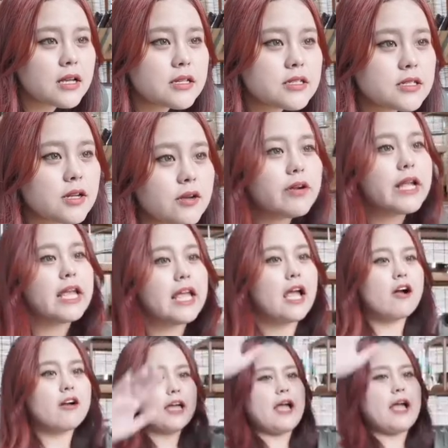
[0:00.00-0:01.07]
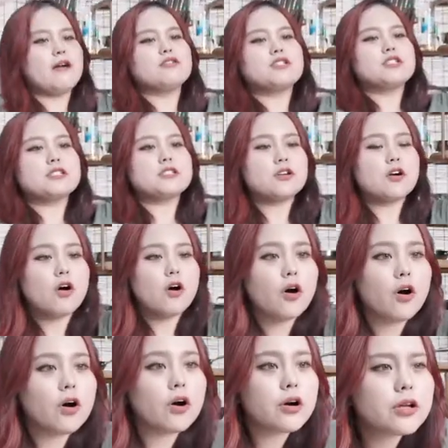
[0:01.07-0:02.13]
three. Okay, I will just
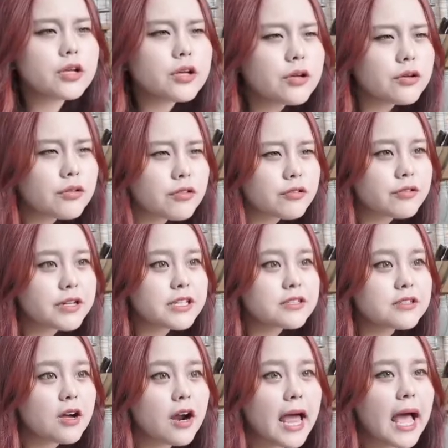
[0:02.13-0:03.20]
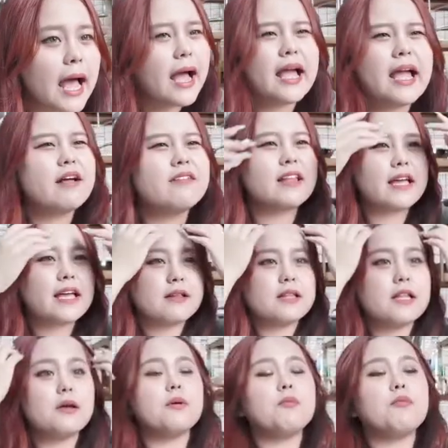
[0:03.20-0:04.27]
call you three. Sorry, I, I have like a
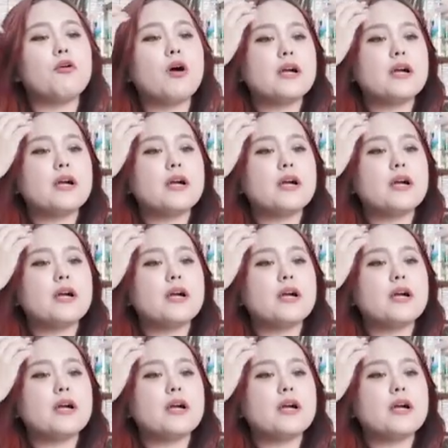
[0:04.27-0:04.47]
little bit poor